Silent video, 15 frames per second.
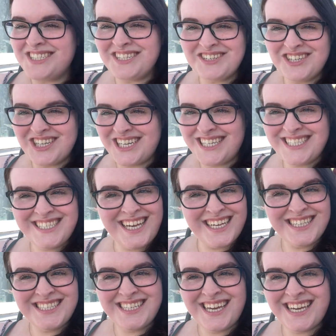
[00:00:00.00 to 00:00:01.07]
degrees
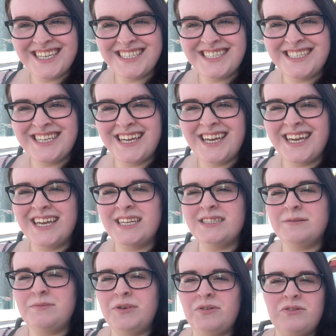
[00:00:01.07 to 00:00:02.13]
Celsius.
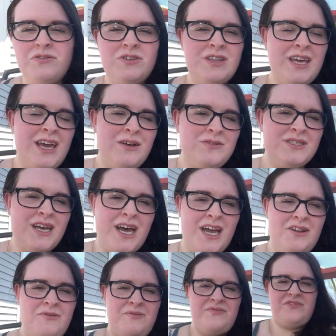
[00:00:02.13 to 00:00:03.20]
It's a beautiful day outside